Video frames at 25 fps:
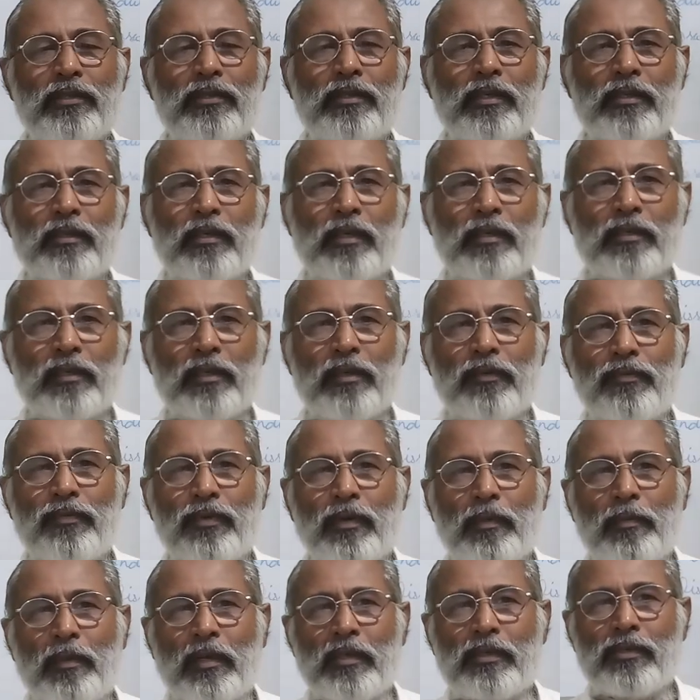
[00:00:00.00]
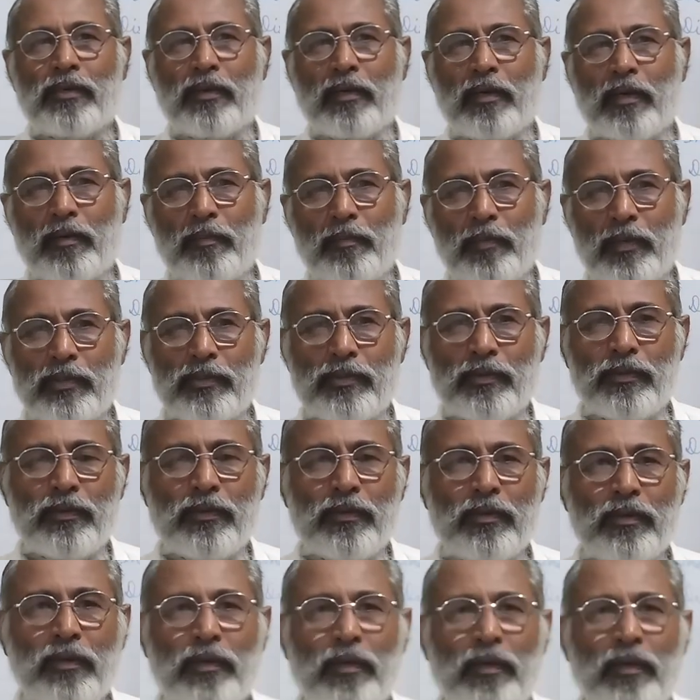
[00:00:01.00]
This is Sheshachalam from Astrogate
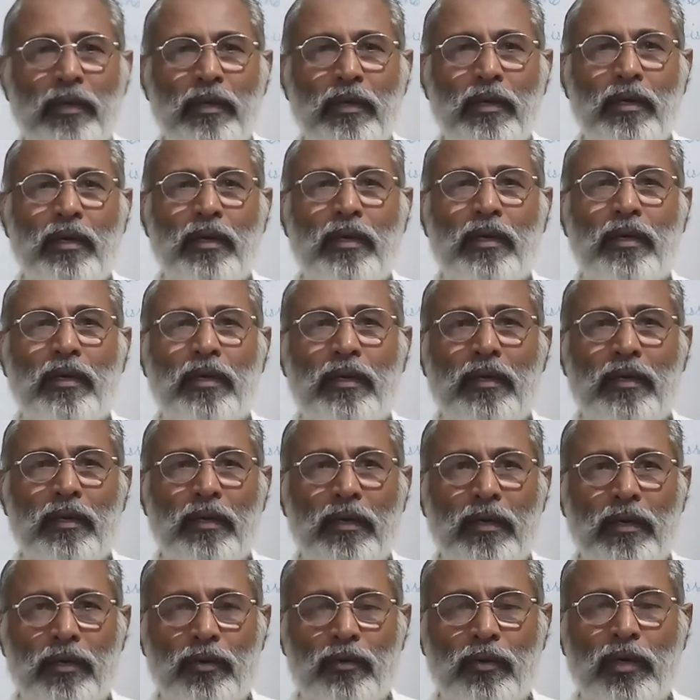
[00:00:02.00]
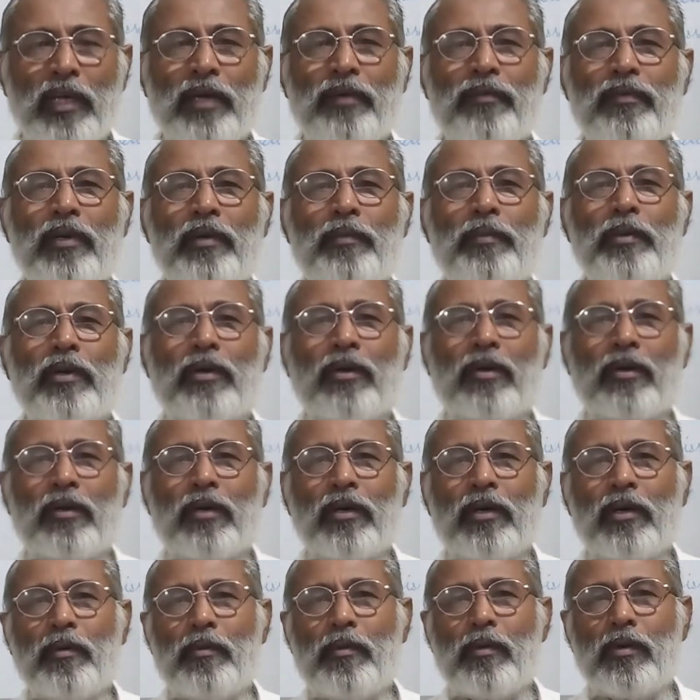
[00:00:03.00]
Mysore, and today we'll be
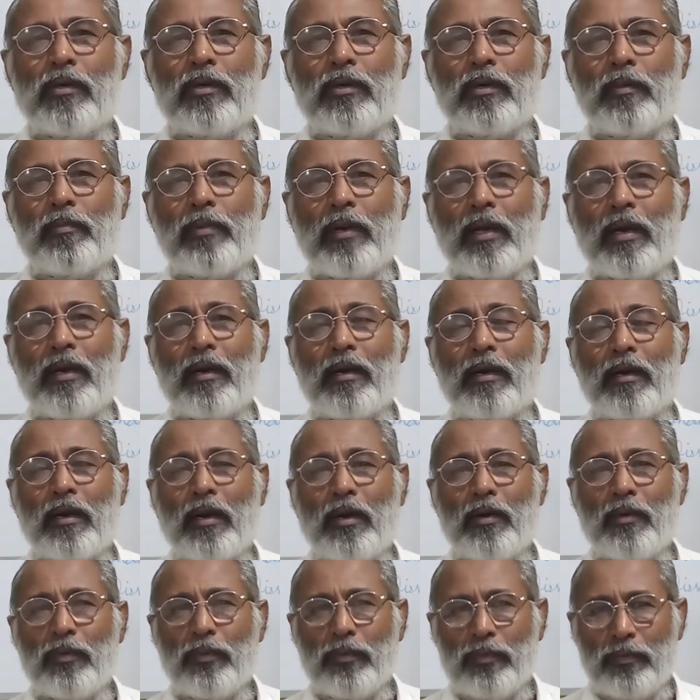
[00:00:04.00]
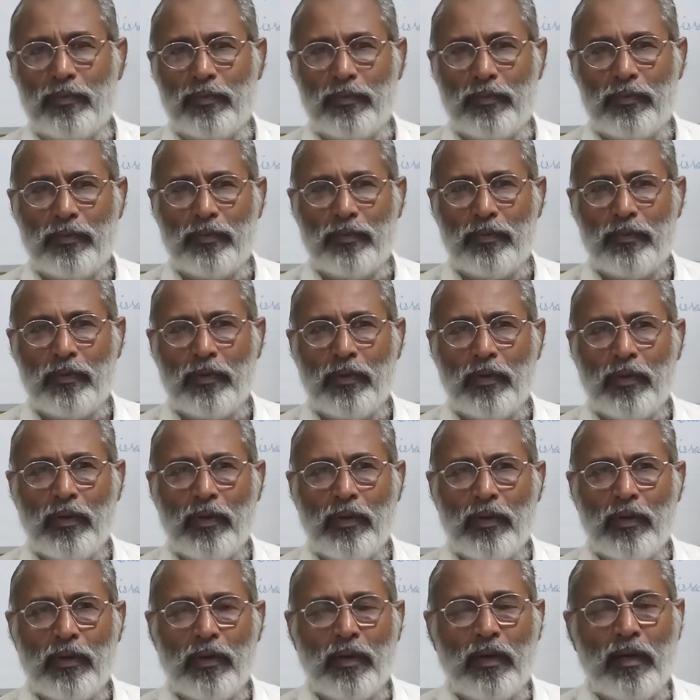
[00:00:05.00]
talking about the planet Rahu.
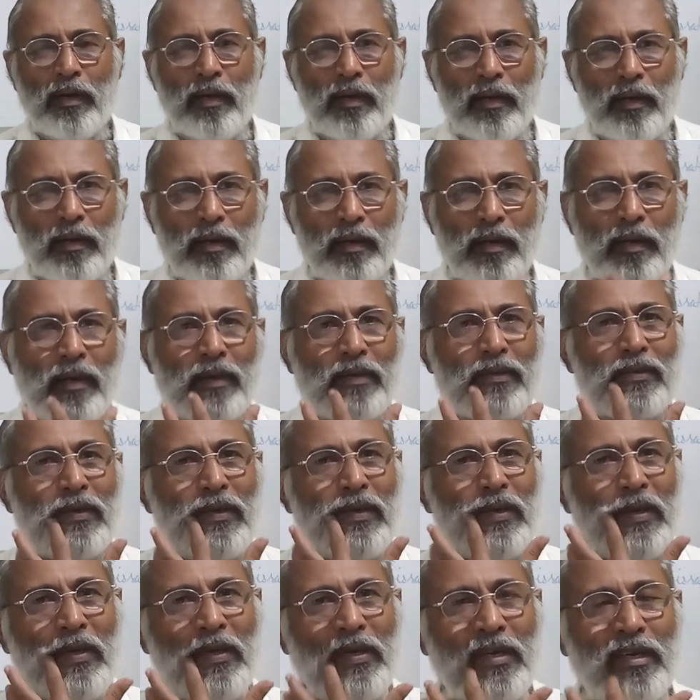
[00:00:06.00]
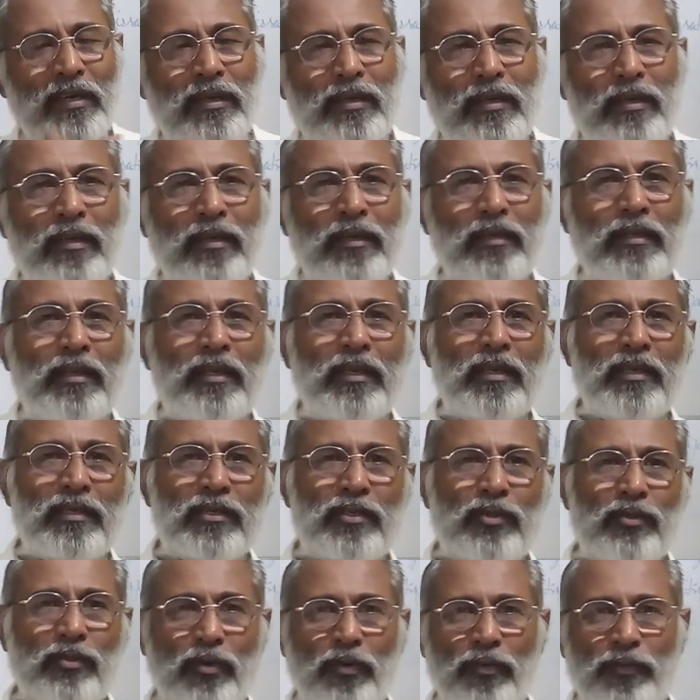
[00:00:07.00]
Actually, there
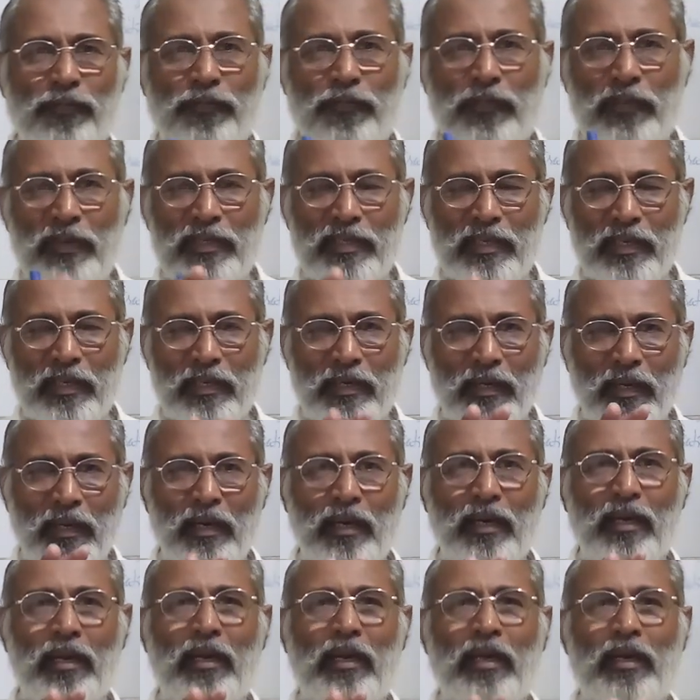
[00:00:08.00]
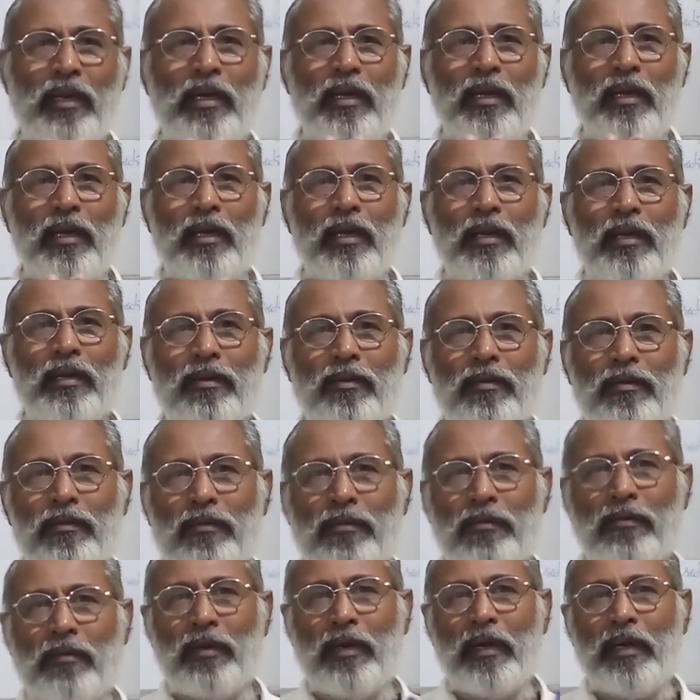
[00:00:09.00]
is no physical, you
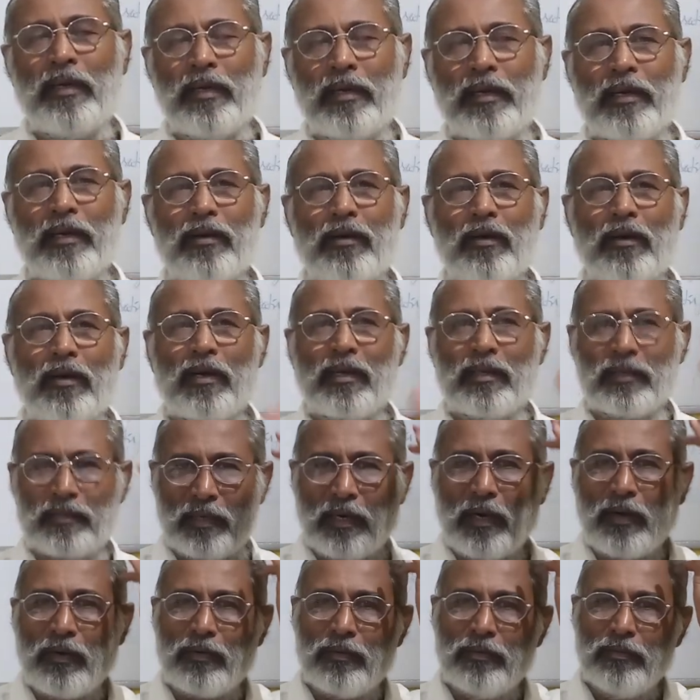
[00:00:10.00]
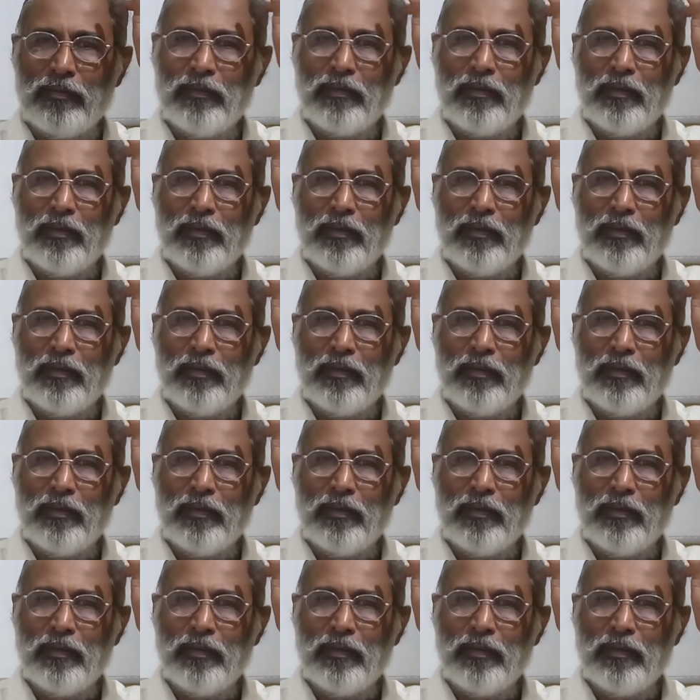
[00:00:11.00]
know, entity called as Rahu